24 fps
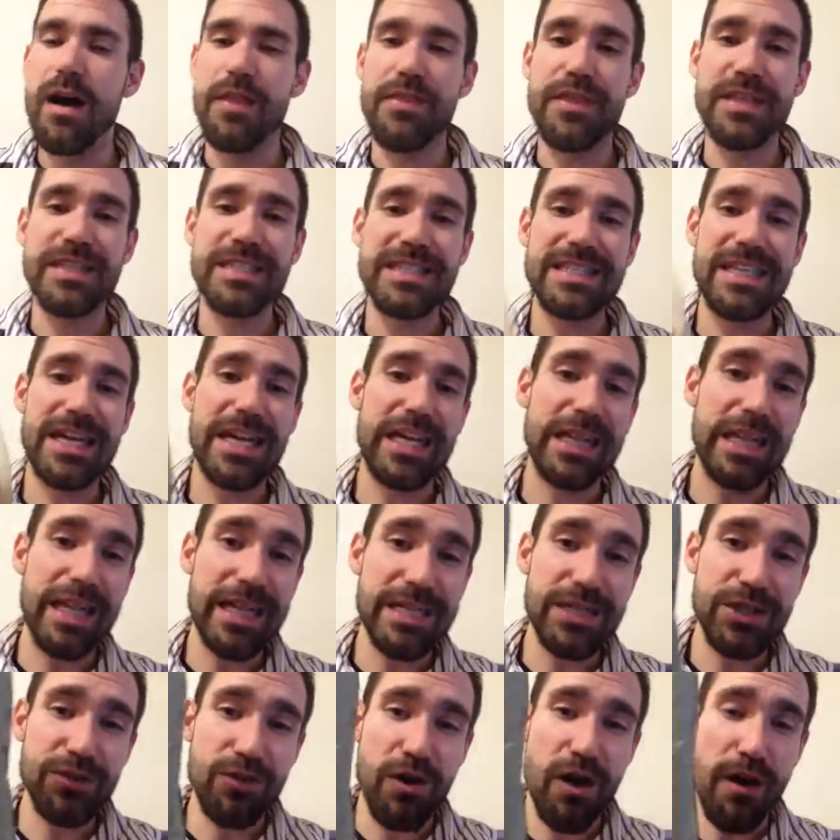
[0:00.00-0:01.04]
This is a
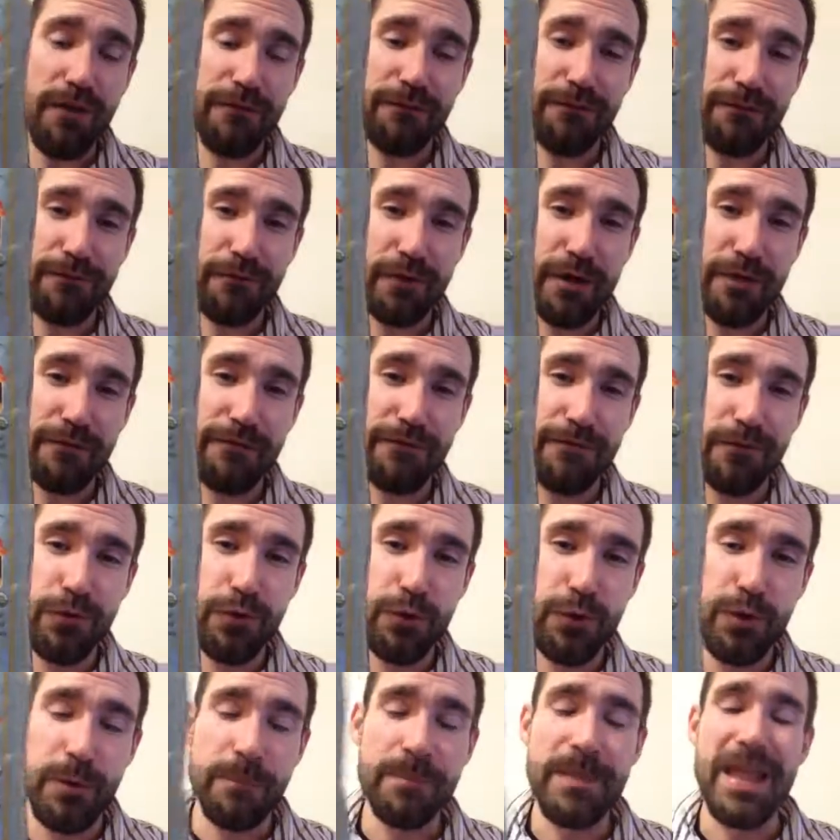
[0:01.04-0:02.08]
cholesterol-free
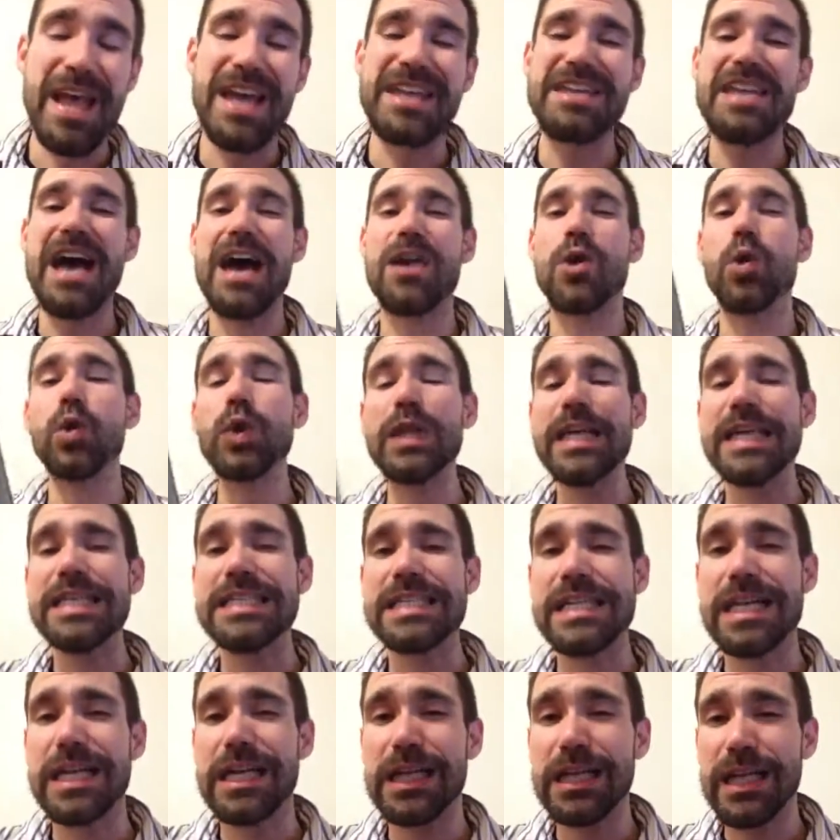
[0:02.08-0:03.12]
food. Not only
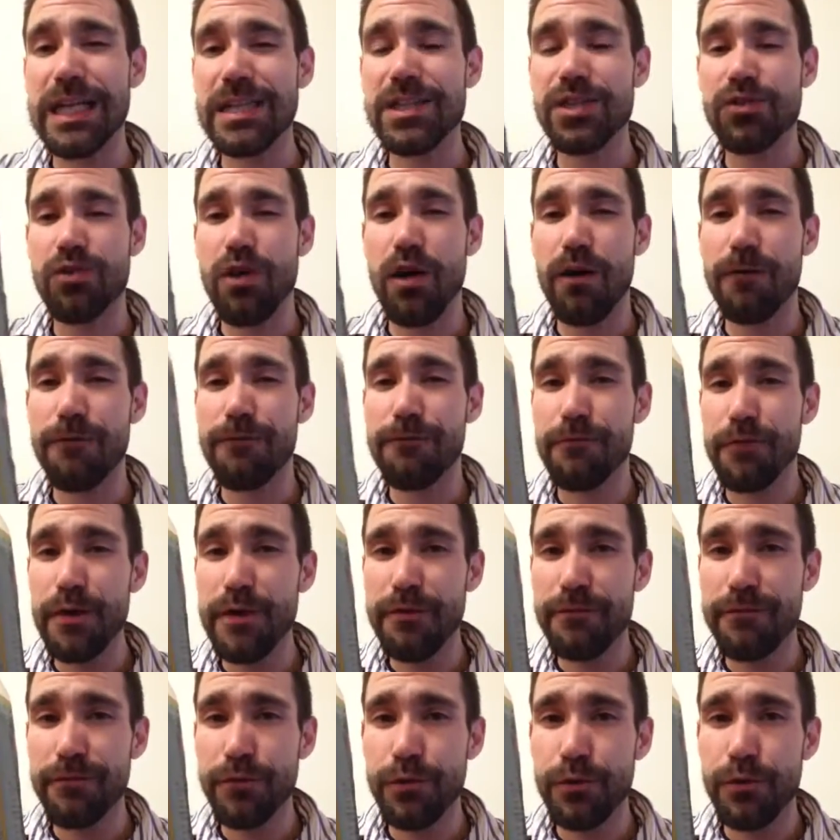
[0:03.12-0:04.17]
is it a
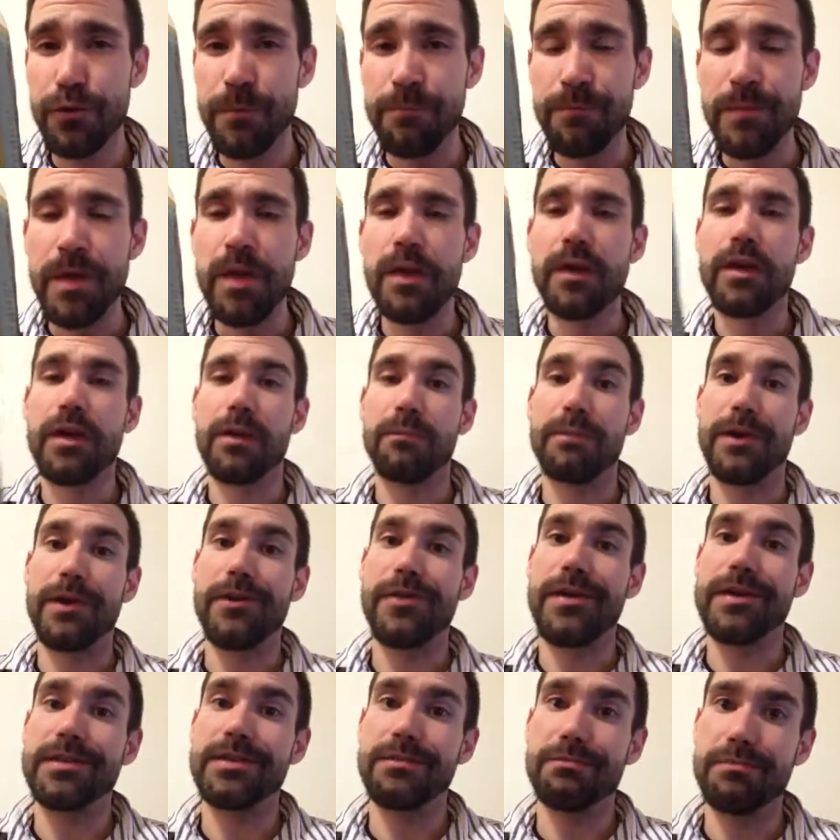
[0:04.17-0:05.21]
cholesterol-free food,
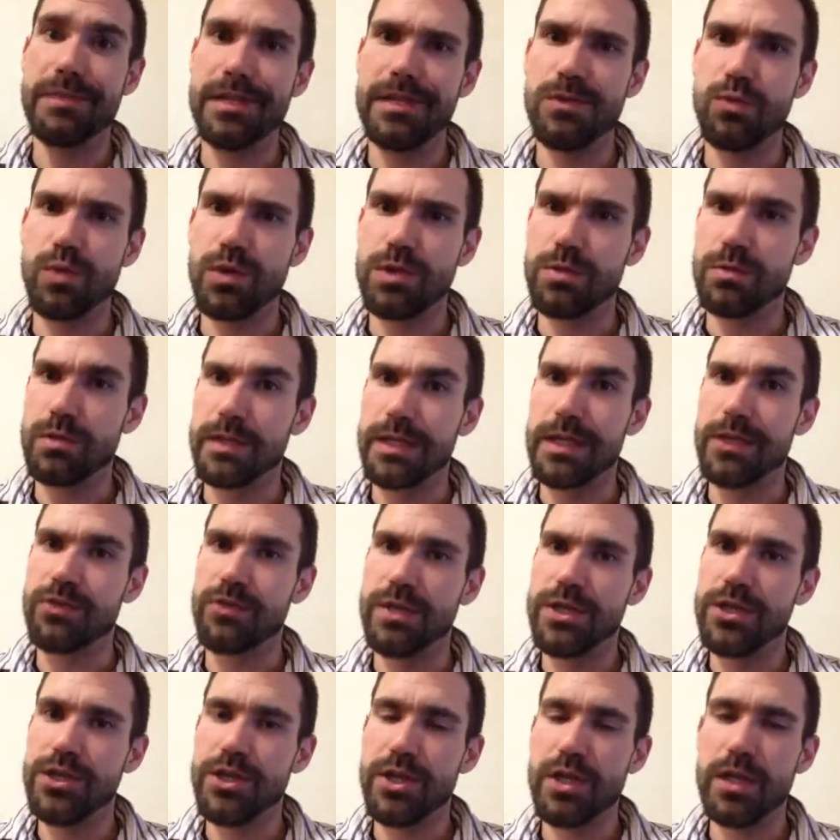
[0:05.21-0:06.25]
compare that to meat, which will
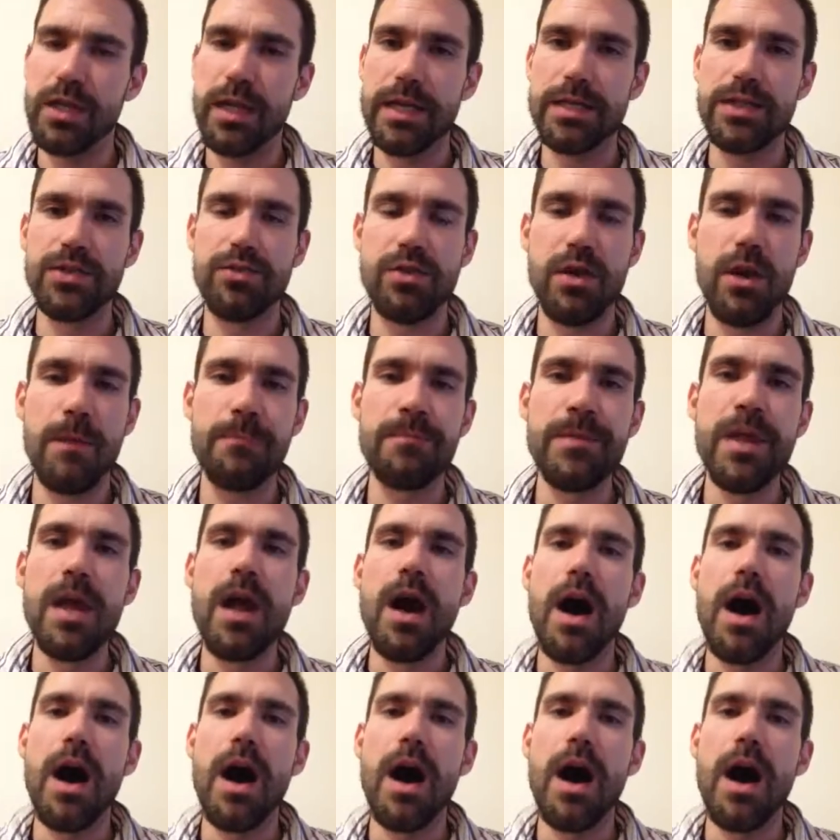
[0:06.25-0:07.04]
increase your cholesterol.